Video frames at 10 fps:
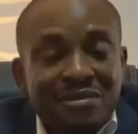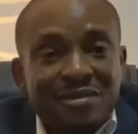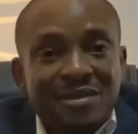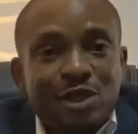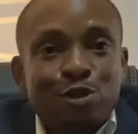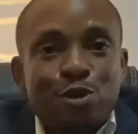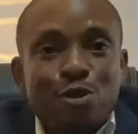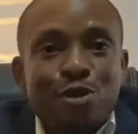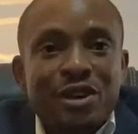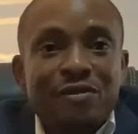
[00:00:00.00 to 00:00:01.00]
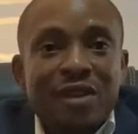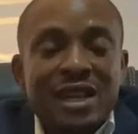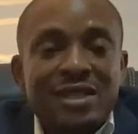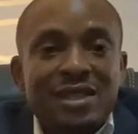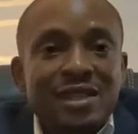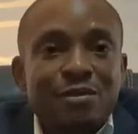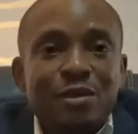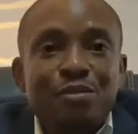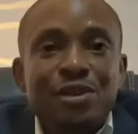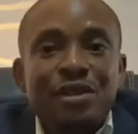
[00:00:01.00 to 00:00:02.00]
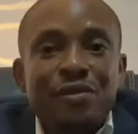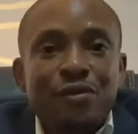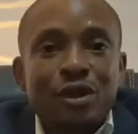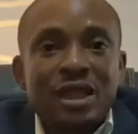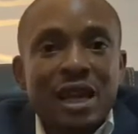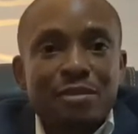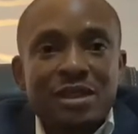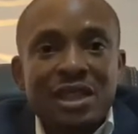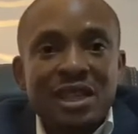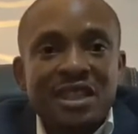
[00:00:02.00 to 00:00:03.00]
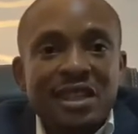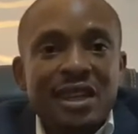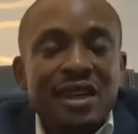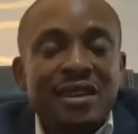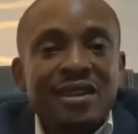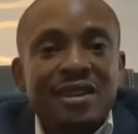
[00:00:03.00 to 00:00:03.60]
So if I sit maybe 4 times in a year,